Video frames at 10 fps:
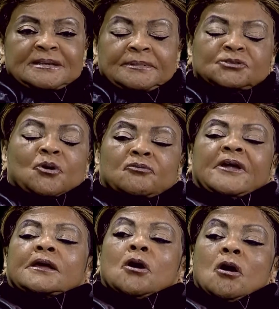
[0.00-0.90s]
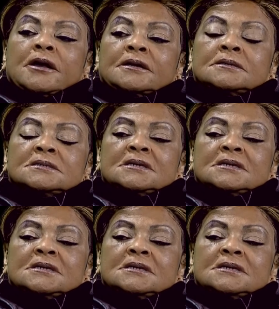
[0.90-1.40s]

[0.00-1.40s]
similar to a credit card